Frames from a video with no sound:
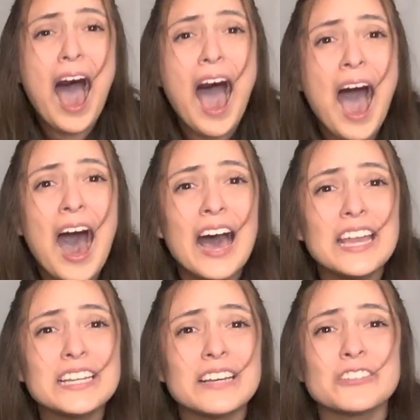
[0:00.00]

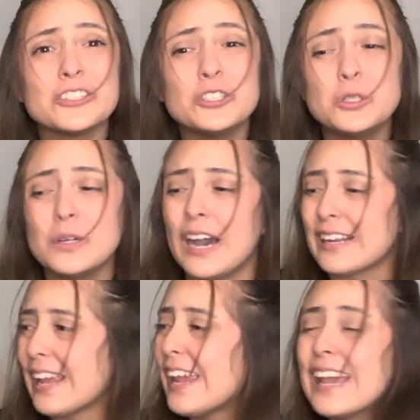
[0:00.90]
I never knew how
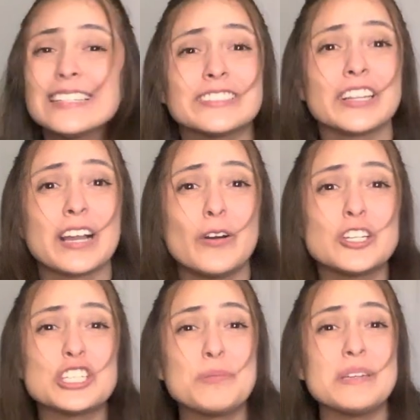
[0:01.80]
to answer that
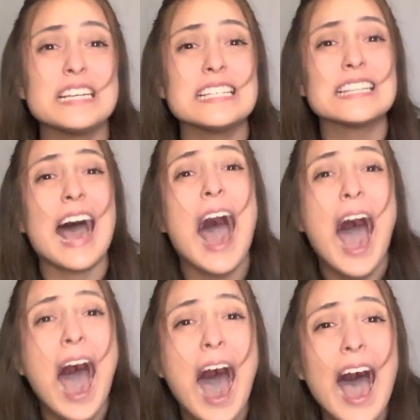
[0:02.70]
question because
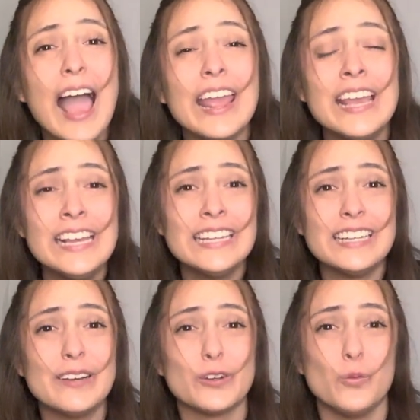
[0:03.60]
I
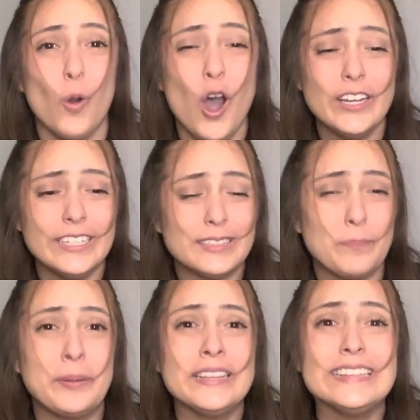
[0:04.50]
never wanted the
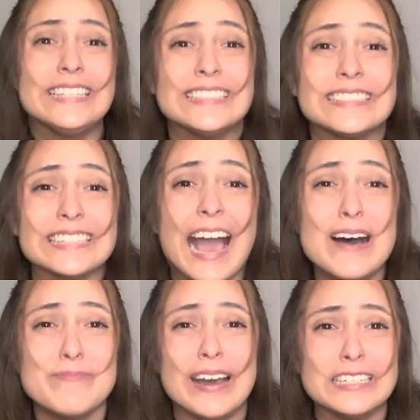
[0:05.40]
police
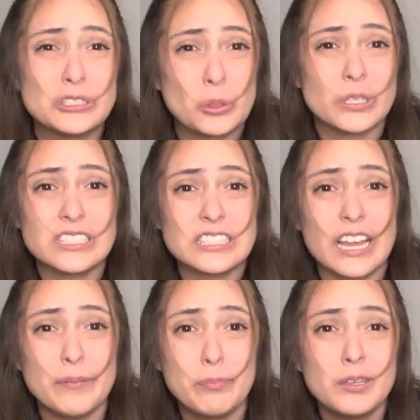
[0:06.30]
at my
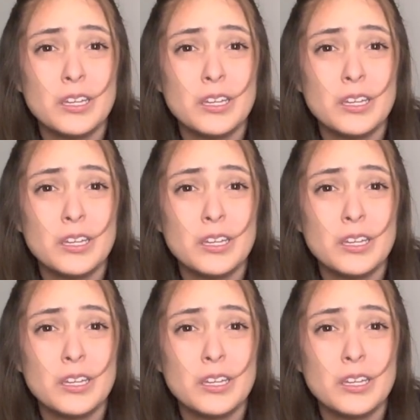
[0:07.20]
doorstep.